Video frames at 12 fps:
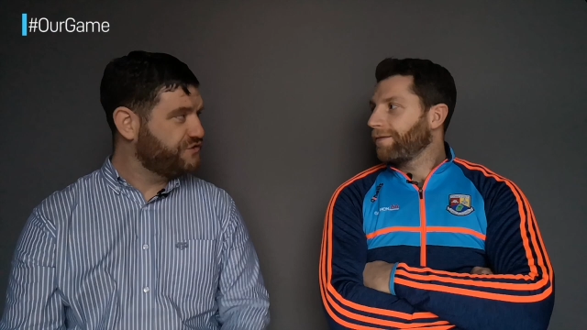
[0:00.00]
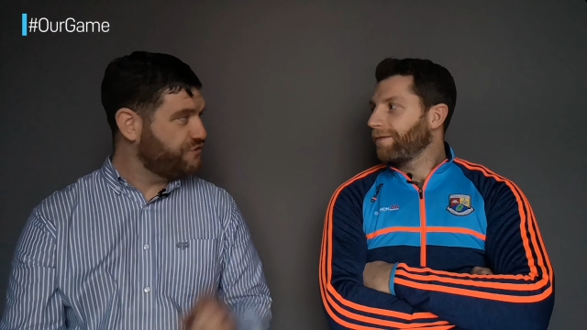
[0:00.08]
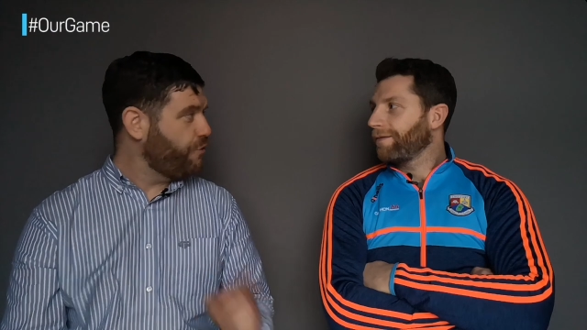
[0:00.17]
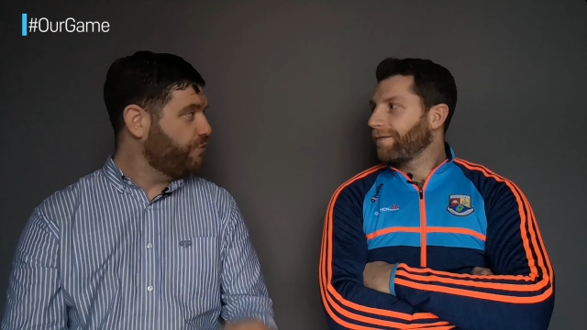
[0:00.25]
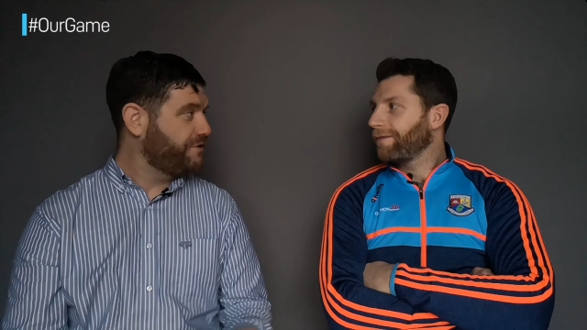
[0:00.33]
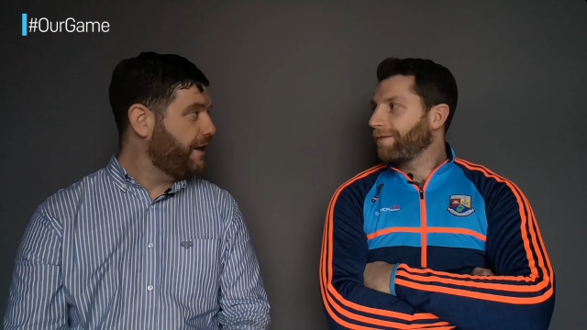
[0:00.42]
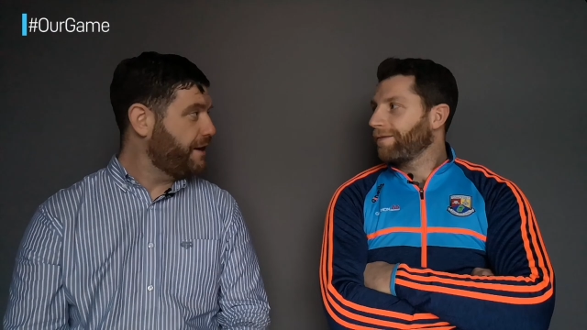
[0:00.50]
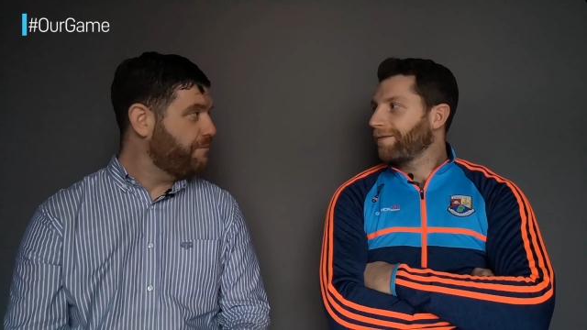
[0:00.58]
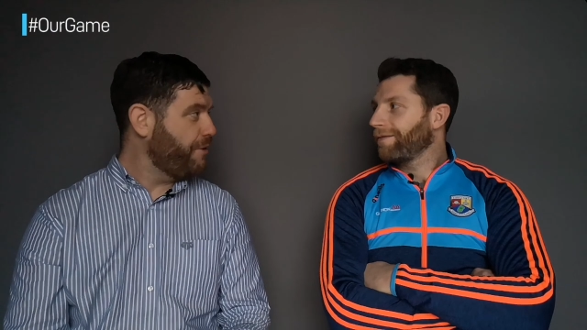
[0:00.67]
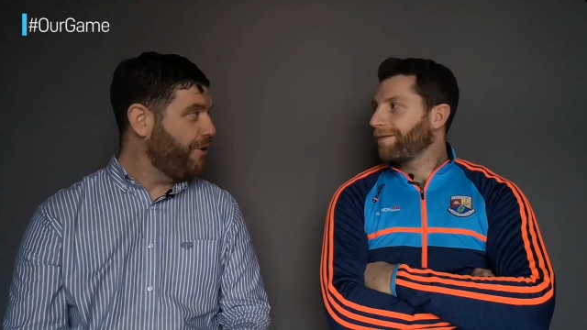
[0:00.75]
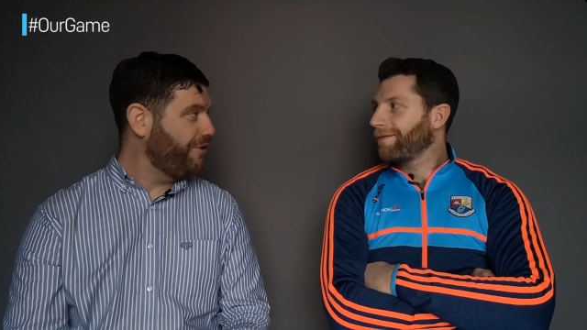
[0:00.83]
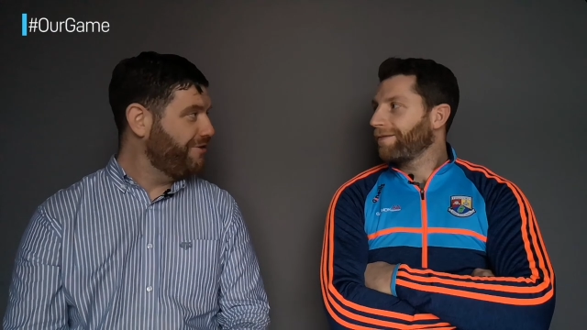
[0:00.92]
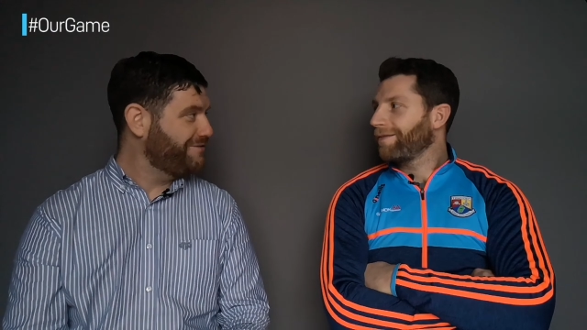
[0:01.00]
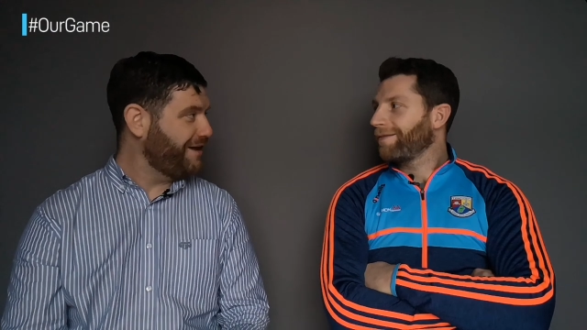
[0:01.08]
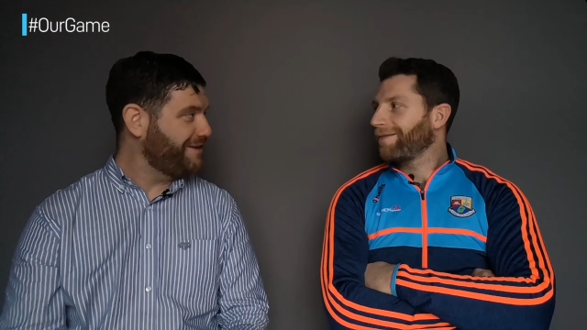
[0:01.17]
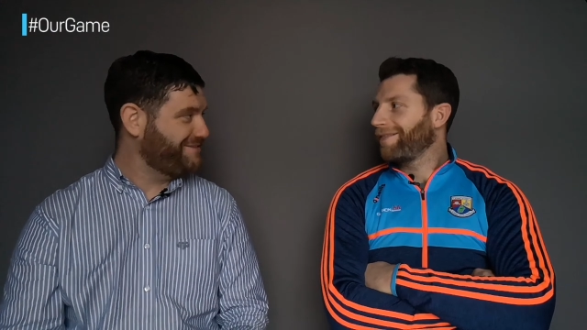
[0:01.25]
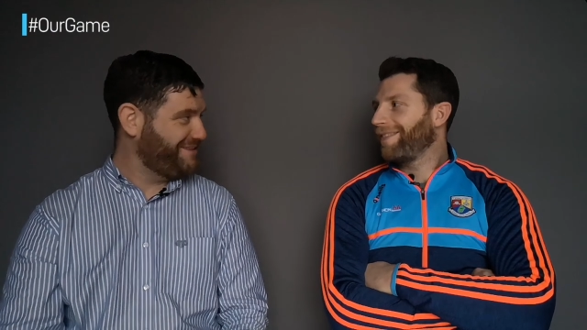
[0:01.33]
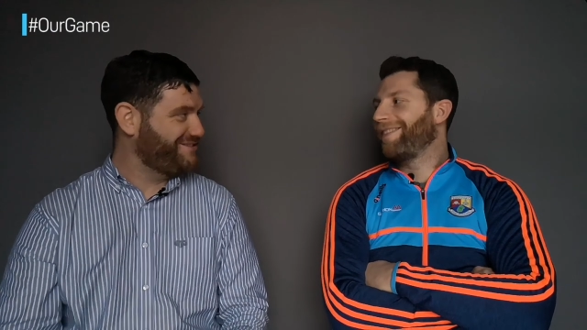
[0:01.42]
Speaker 1: throat to get a ball.
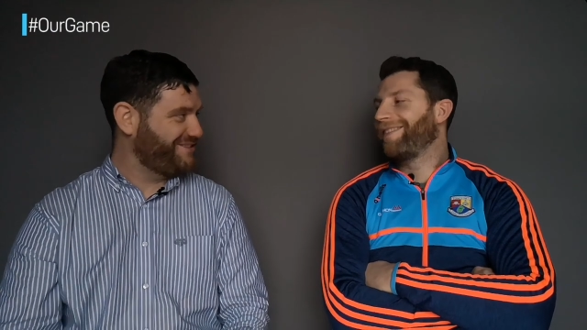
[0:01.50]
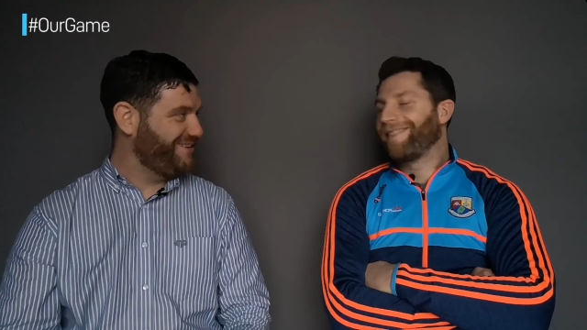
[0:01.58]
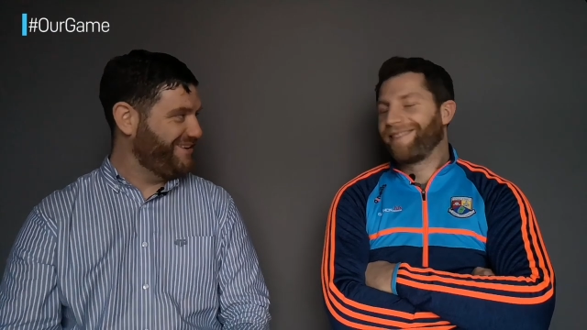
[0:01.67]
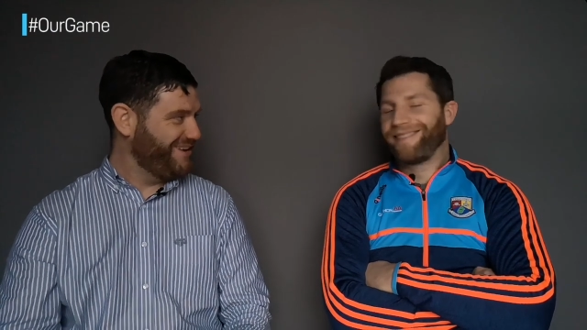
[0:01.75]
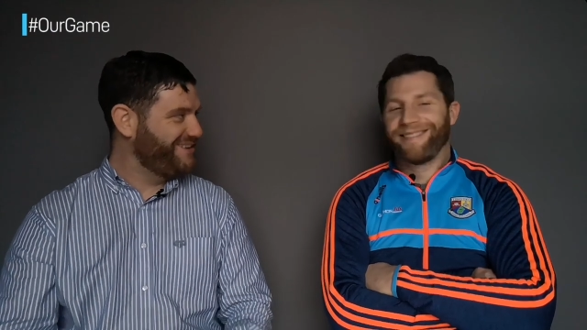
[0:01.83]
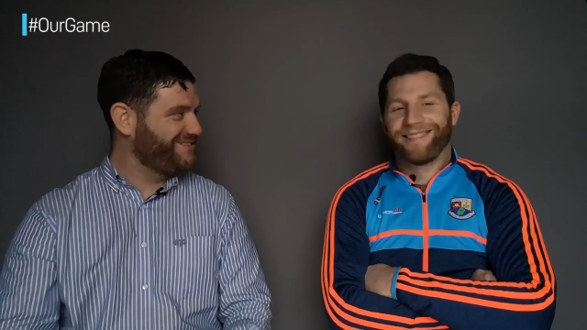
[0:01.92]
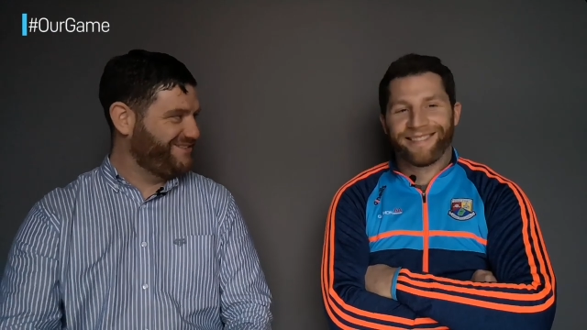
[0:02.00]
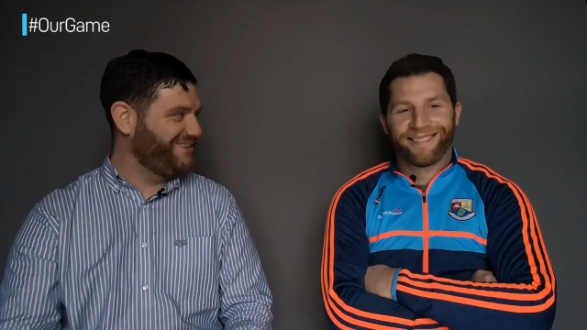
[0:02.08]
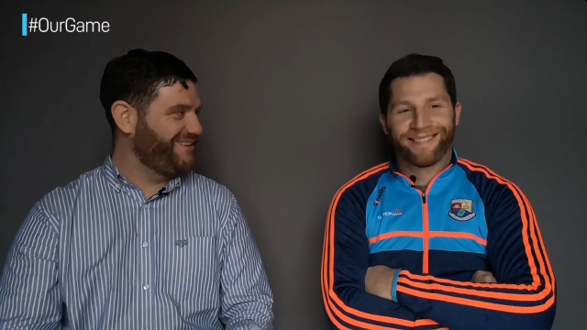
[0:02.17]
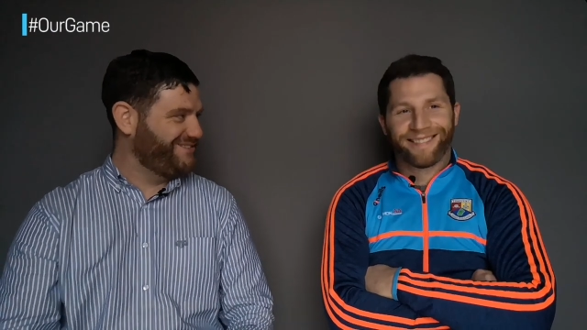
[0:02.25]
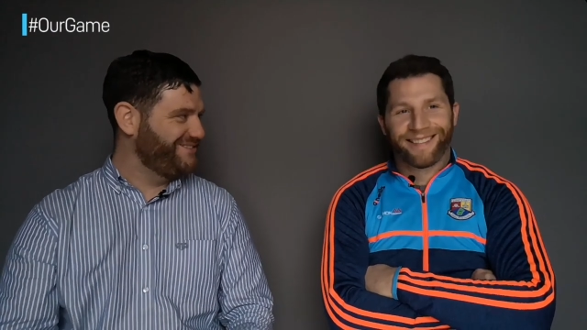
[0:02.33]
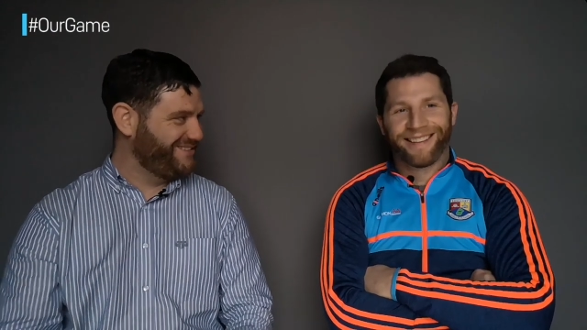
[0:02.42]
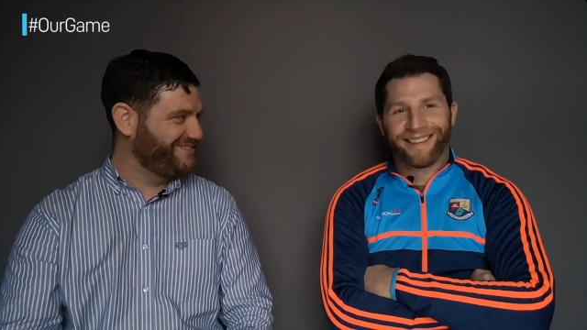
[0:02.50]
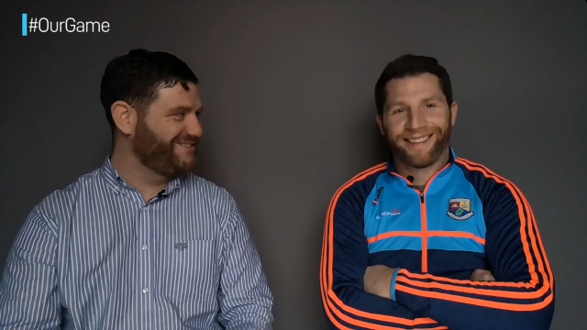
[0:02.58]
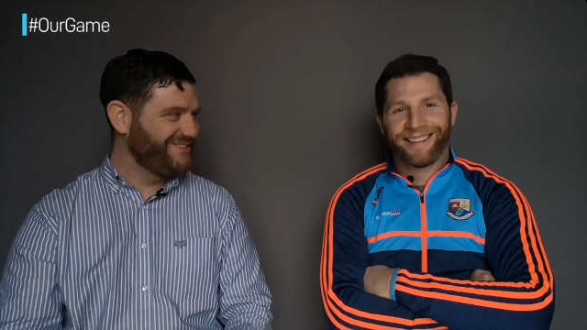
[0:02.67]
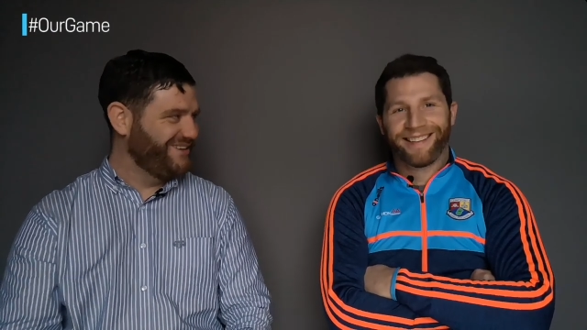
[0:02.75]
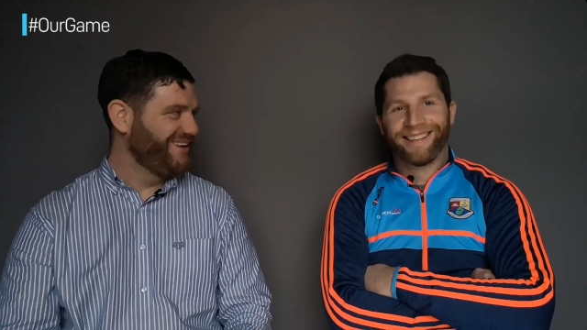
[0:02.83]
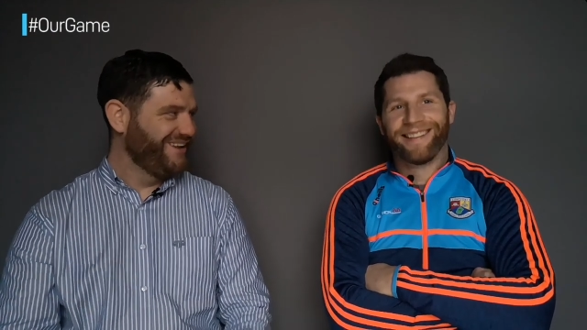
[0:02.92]
That he's he's he's, he's
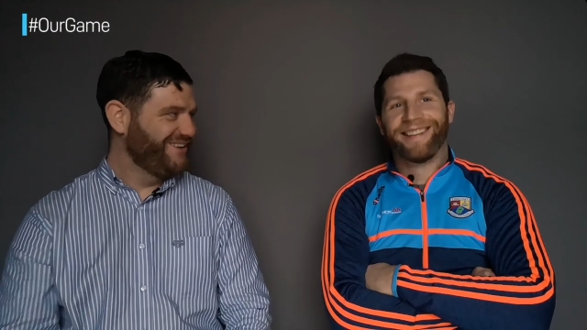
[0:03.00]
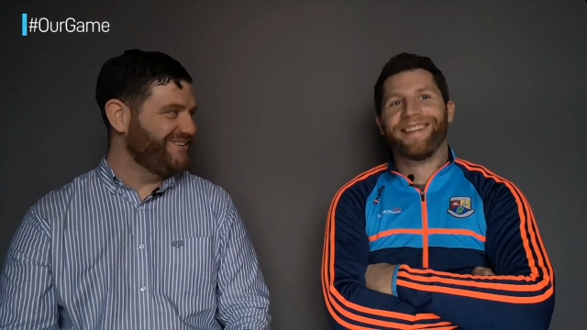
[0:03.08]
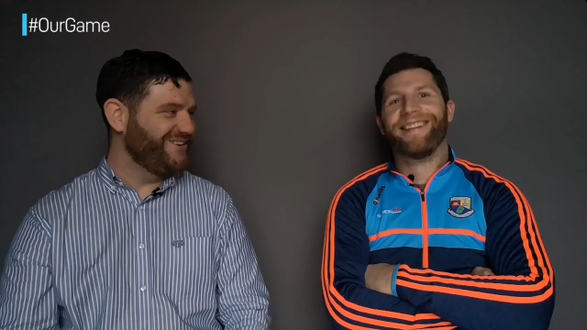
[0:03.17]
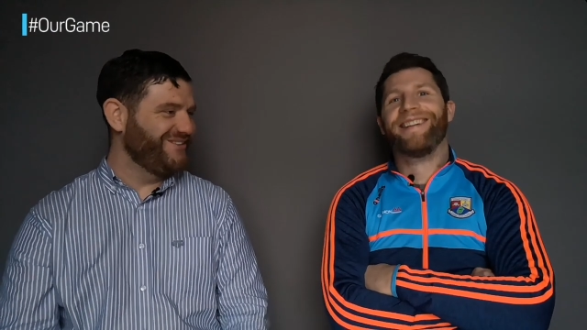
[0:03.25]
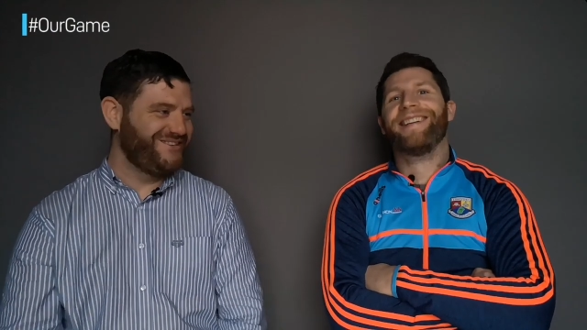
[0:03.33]
you know